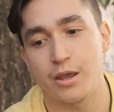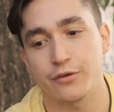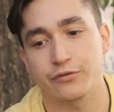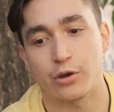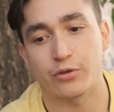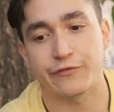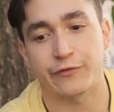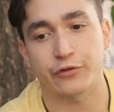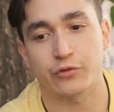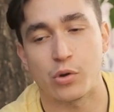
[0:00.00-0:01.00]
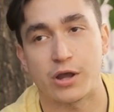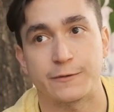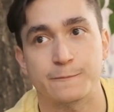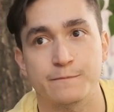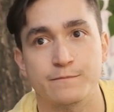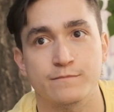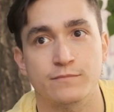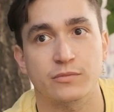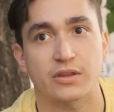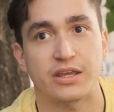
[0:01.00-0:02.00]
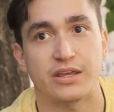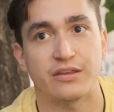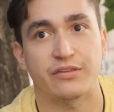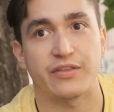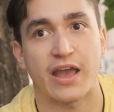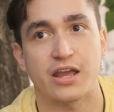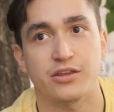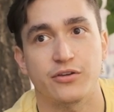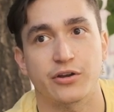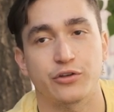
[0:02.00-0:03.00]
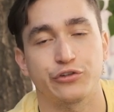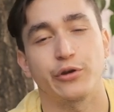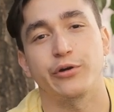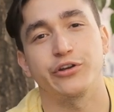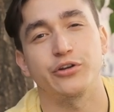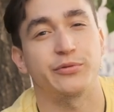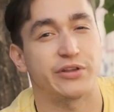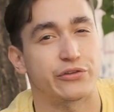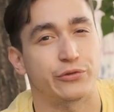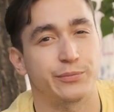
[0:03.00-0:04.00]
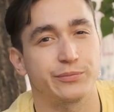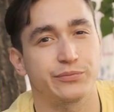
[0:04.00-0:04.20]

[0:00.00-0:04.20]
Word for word: So the first one is that you're going to show her your potential.